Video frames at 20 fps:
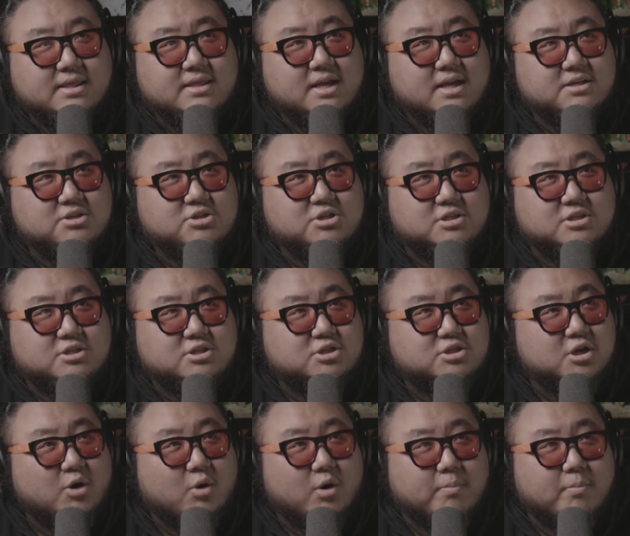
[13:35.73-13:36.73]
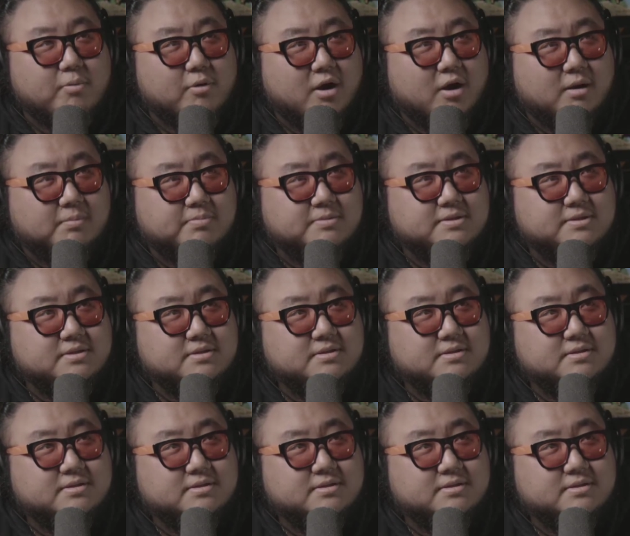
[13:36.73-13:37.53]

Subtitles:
And then just so abrupt.